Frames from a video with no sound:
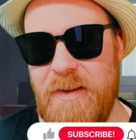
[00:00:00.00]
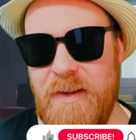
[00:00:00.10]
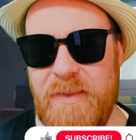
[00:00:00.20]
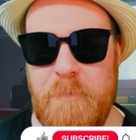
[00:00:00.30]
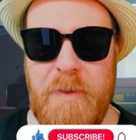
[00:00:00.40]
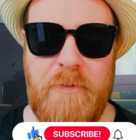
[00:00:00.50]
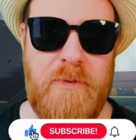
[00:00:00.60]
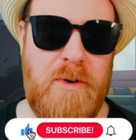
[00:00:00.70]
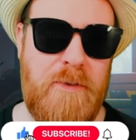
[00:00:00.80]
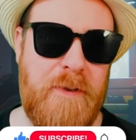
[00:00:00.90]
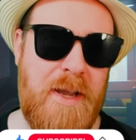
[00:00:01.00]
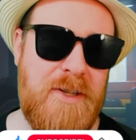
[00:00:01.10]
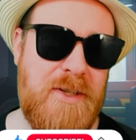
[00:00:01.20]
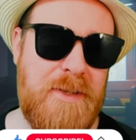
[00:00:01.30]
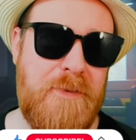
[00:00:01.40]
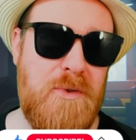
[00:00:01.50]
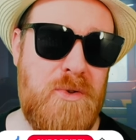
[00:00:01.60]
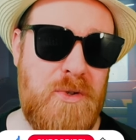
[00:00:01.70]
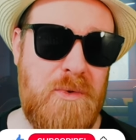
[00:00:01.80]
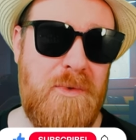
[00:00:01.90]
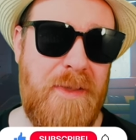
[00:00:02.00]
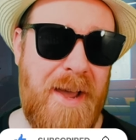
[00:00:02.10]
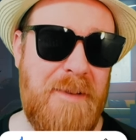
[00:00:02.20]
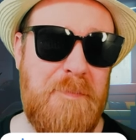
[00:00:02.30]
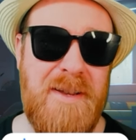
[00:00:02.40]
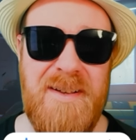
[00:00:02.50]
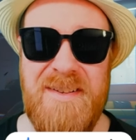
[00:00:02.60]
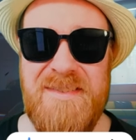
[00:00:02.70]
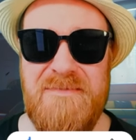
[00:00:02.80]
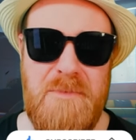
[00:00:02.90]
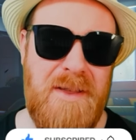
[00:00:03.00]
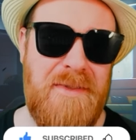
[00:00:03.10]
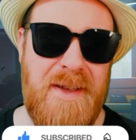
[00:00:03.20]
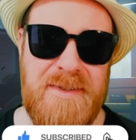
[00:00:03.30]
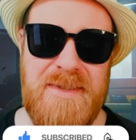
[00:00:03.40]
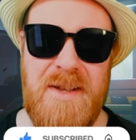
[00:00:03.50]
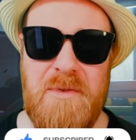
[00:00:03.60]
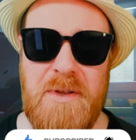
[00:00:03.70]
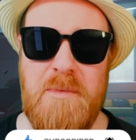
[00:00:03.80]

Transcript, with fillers: Hit the bell for notifications if you do that, because, well, that's the only